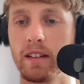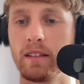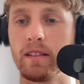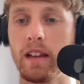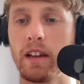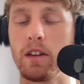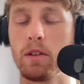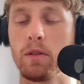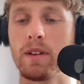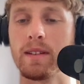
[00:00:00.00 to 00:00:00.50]

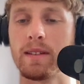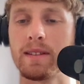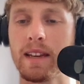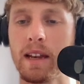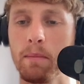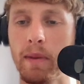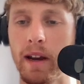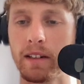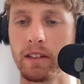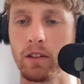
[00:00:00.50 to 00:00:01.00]
that you can
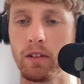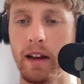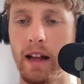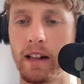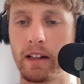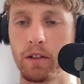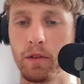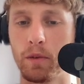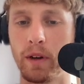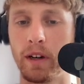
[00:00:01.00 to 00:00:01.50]
send back to the
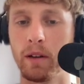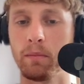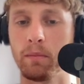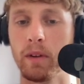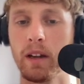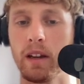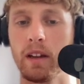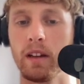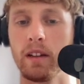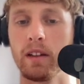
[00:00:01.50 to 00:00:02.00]
algorithm
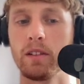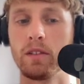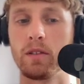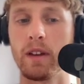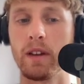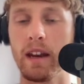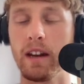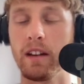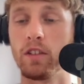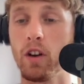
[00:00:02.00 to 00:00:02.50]

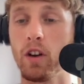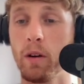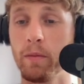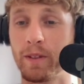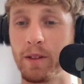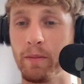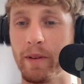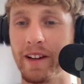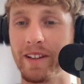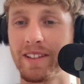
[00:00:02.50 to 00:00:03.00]
to get it to
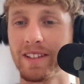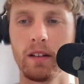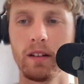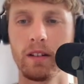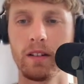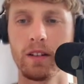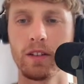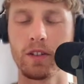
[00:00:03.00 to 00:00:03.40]
optimize.